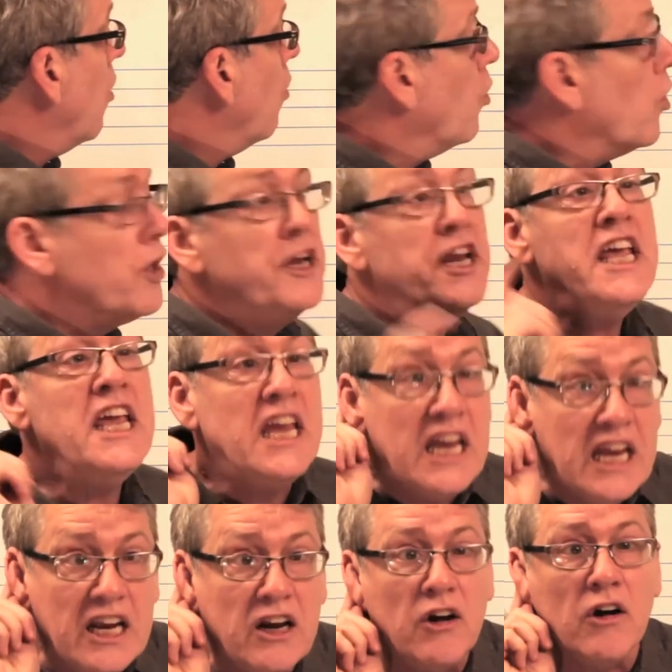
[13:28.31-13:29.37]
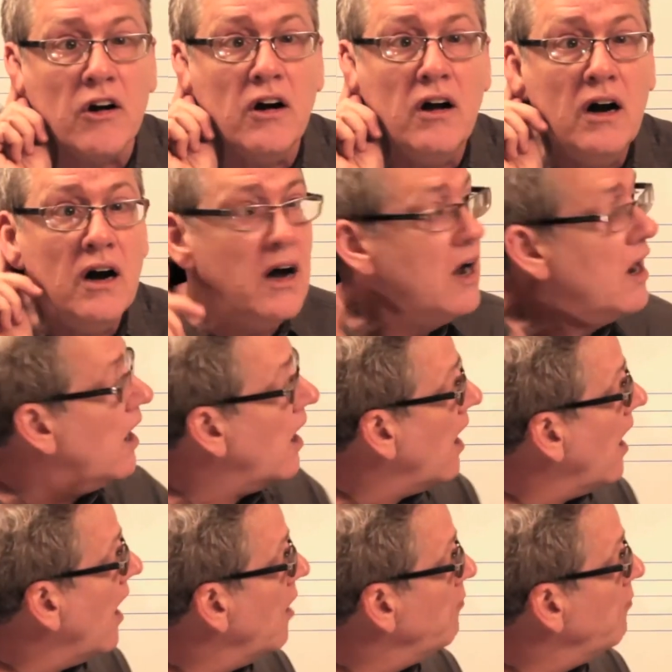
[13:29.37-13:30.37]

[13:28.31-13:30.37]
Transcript: we're gonna hear a